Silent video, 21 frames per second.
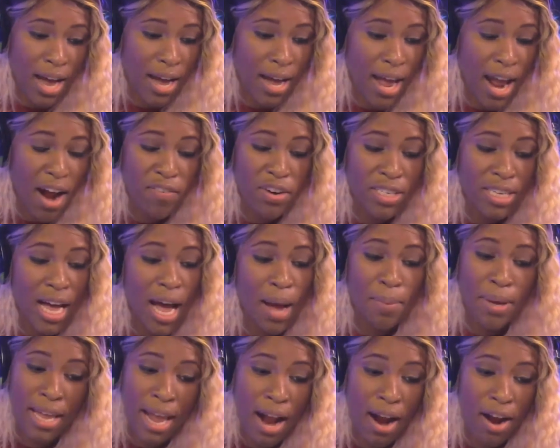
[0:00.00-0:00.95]
every
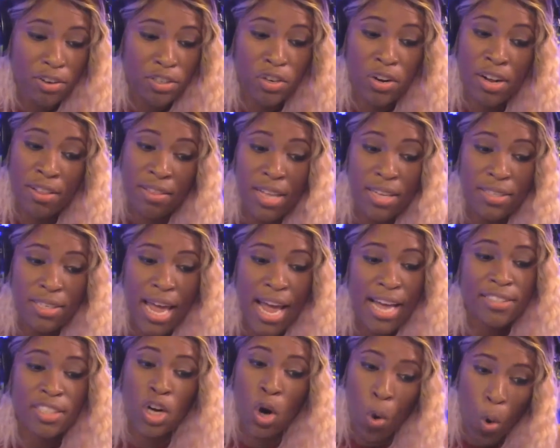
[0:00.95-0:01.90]
time a character, in this
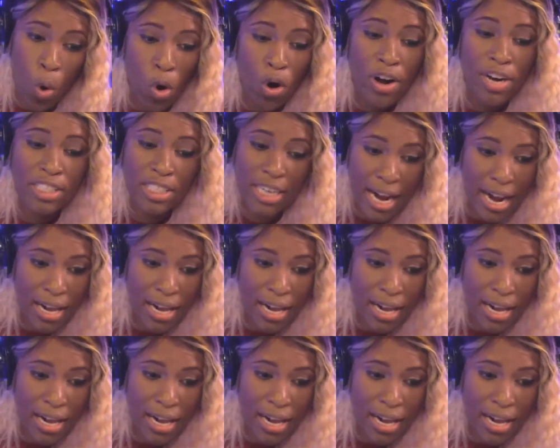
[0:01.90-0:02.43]
case an orange